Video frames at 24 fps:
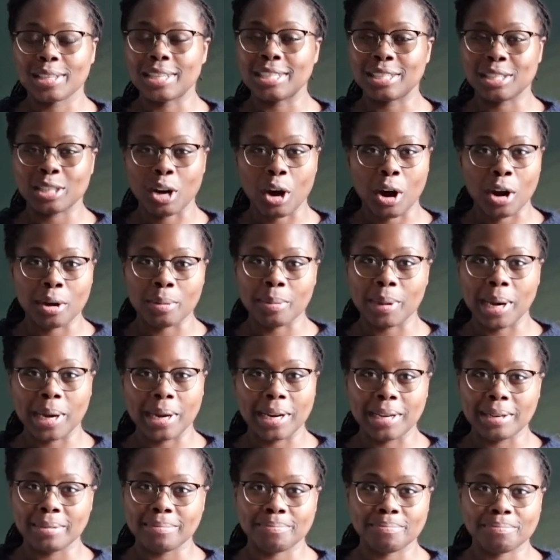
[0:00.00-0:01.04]
let's talk about
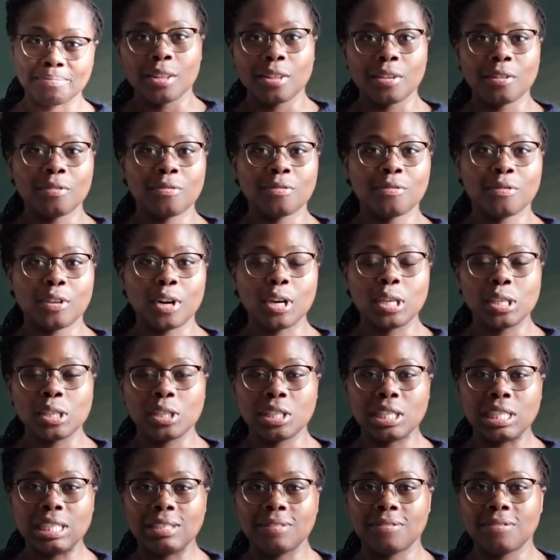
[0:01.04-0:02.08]
it. The
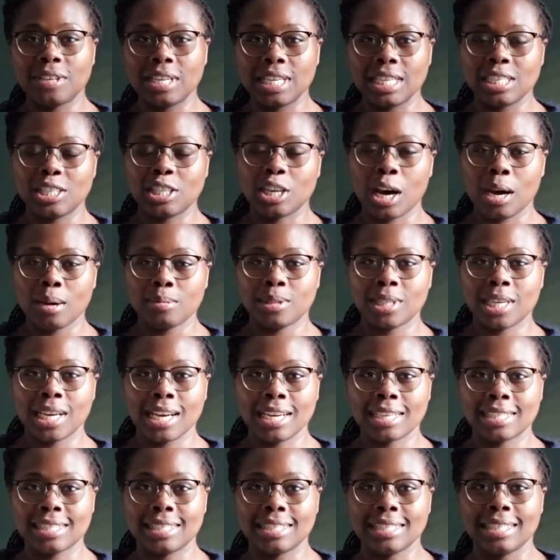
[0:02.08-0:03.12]
first finished
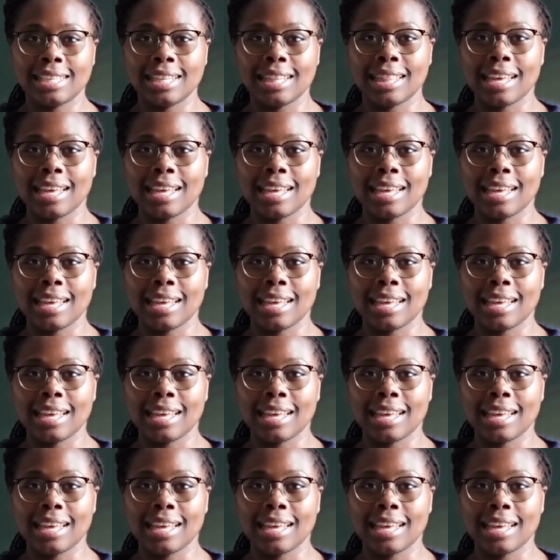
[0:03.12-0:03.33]
object